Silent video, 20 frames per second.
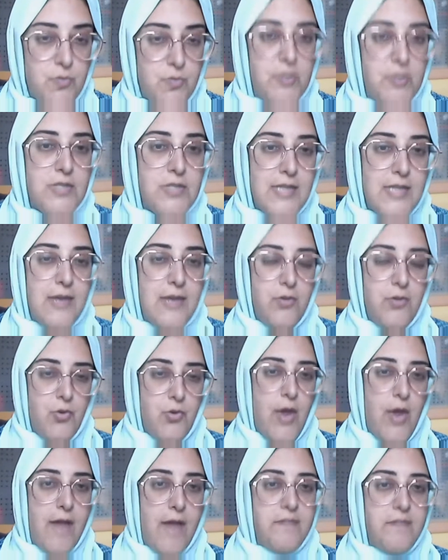Because you
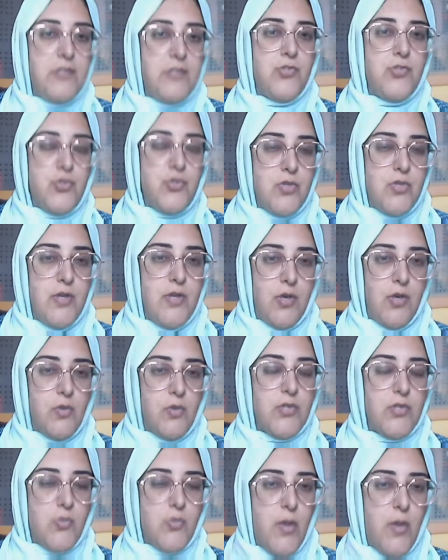have
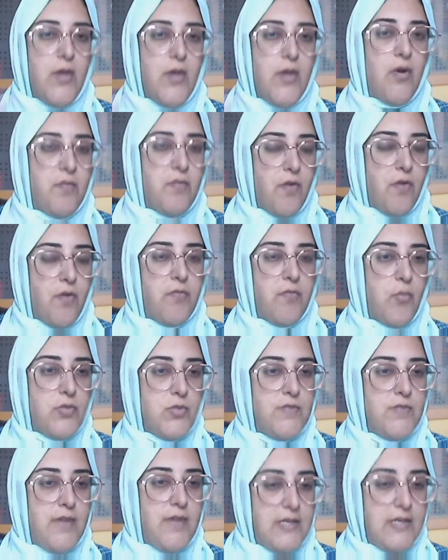this way of
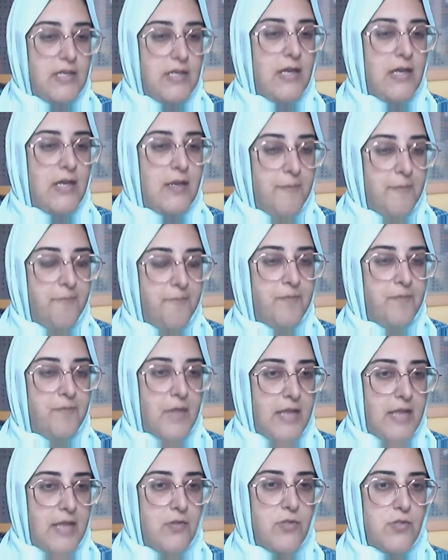motivating
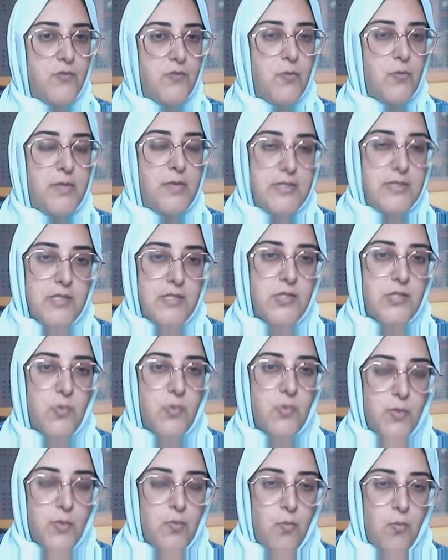in those few minutes. This is
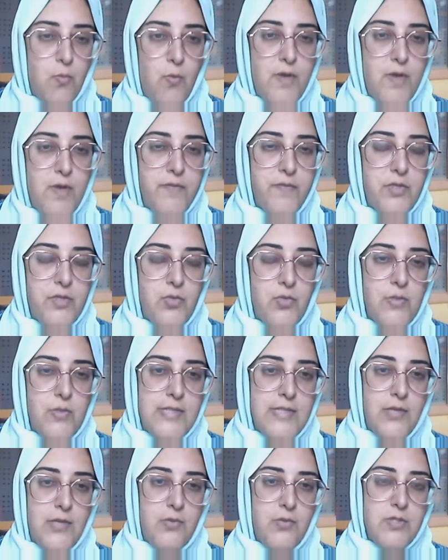one of the tools I
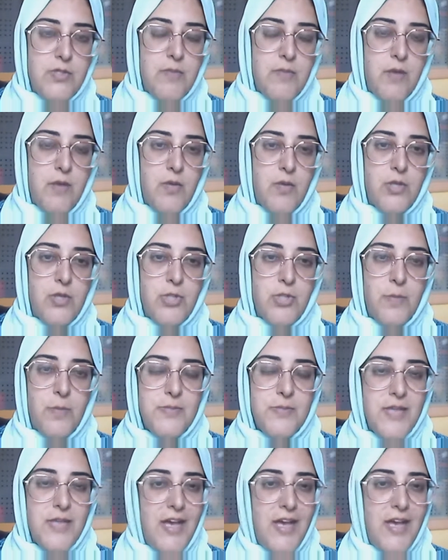use in my workshops.